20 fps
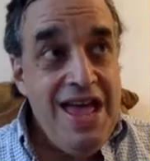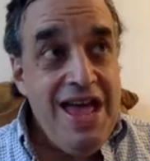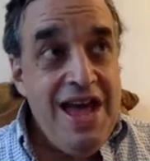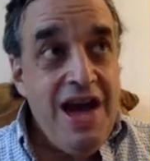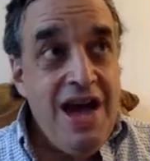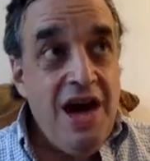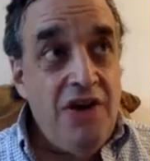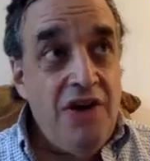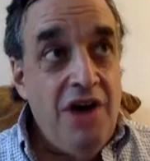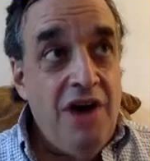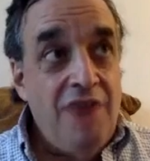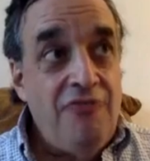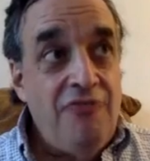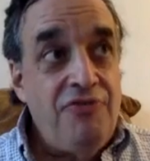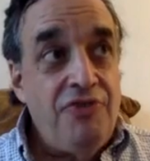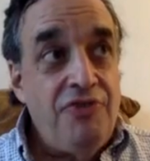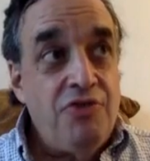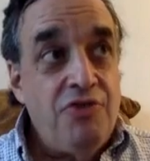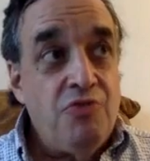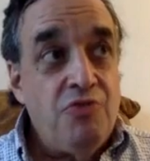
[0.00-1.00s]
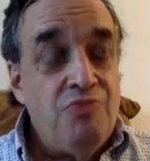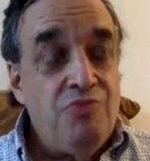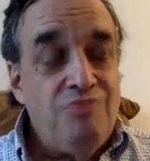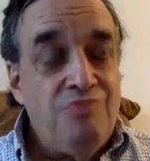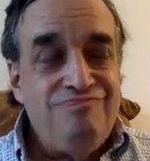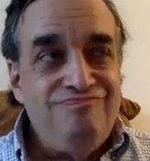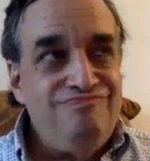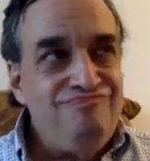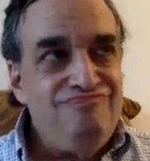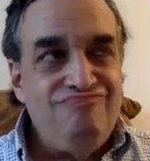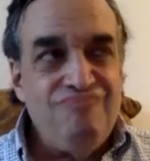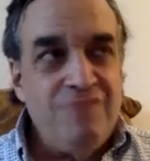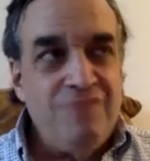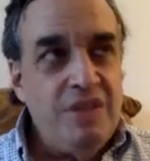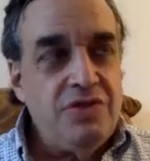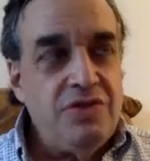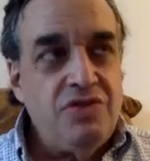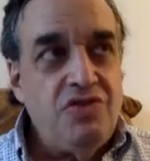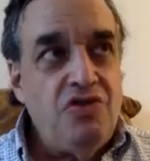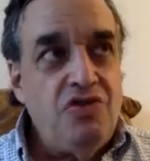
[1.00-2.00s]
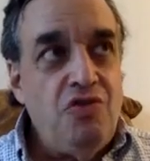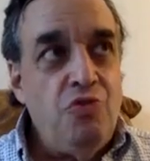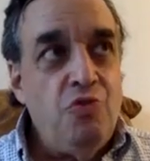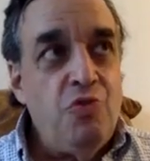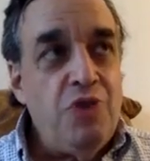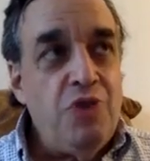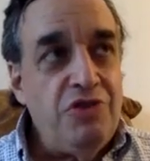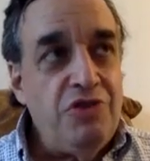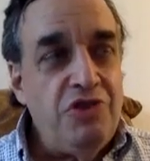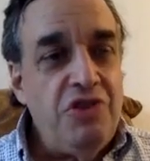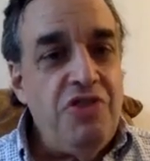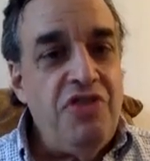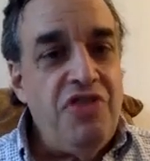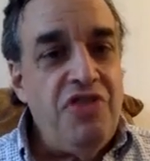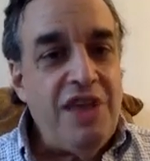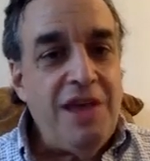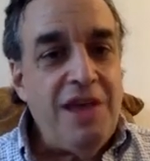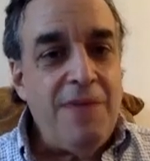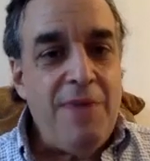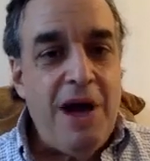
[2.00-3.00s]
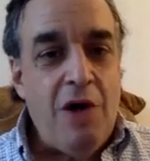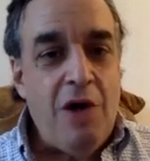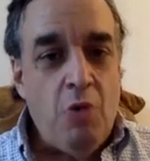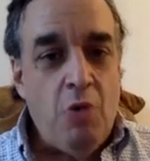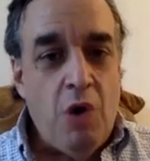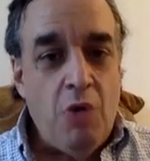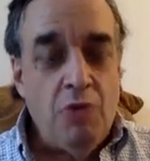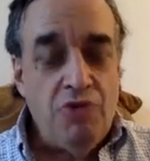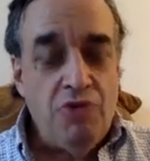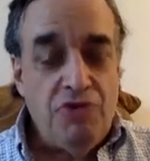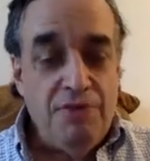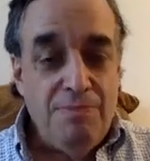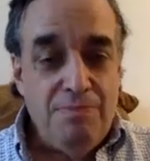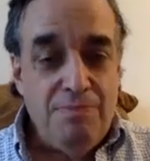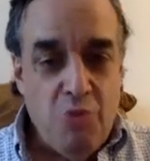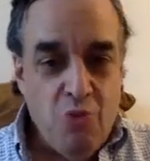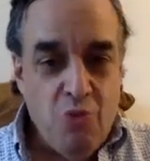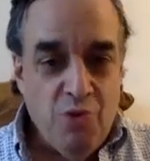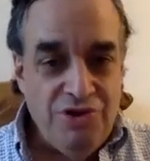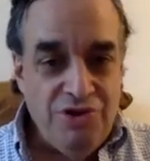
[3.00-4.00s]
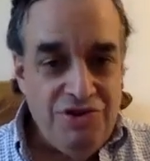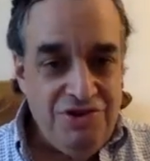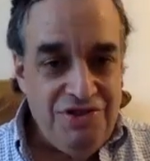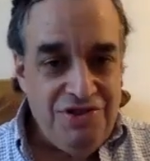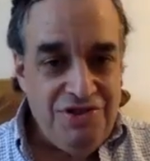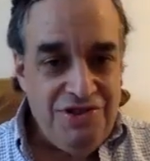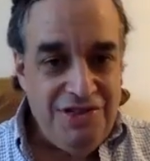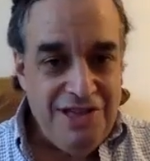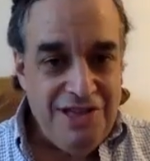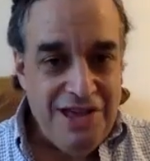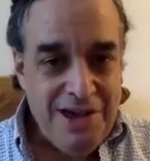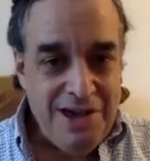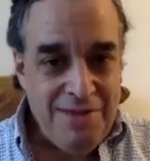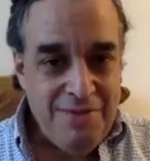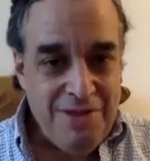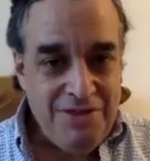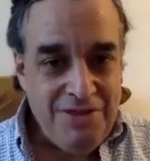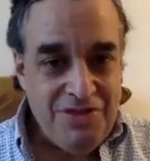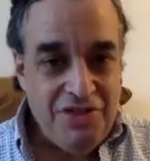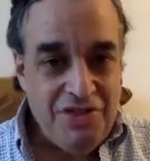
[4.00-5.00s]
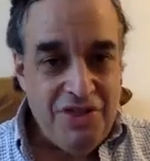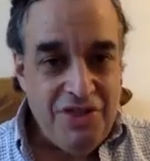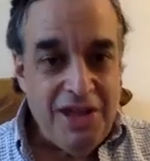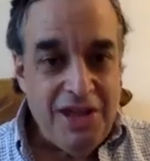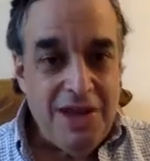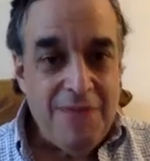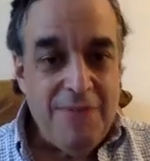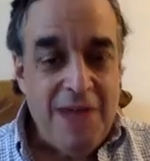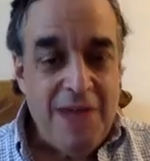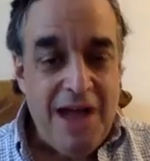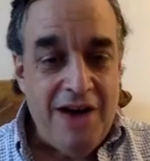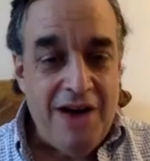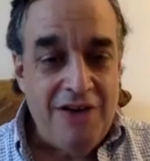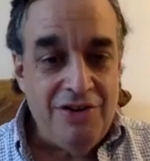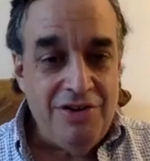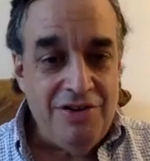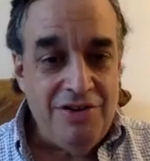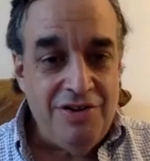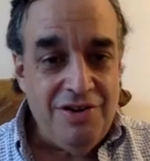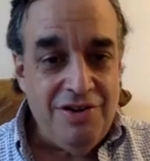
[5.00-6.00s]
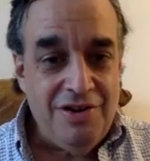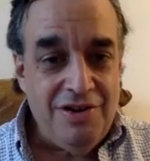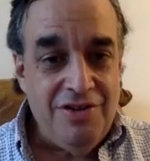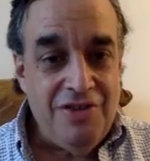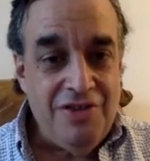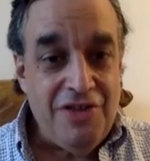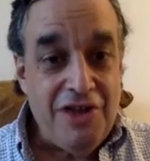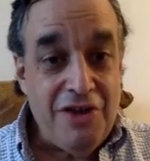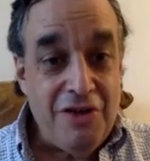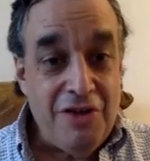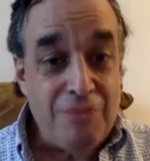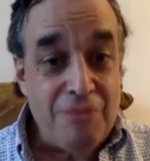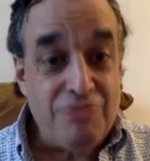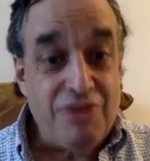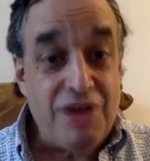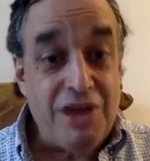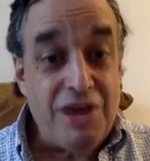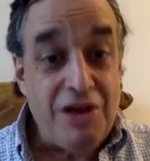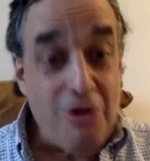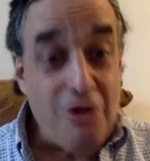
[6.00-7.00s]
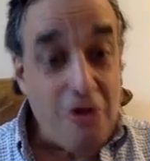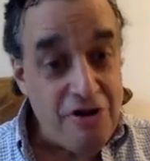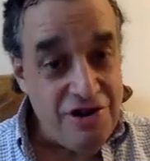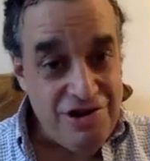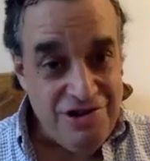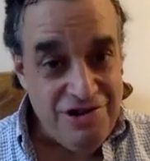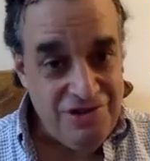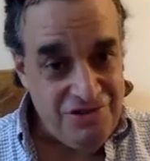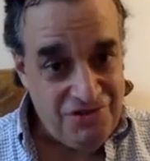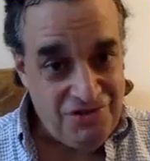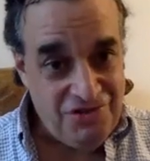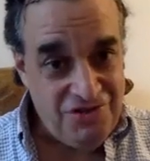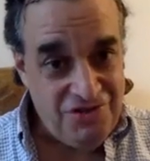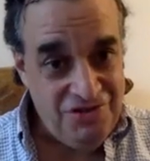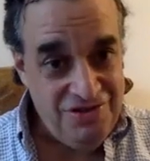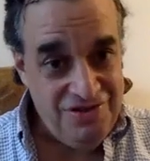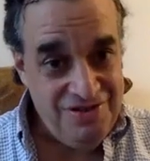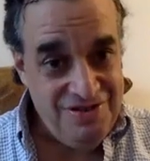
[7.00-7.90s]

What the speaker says: enough to really think about what was important to them and to think about their priorities.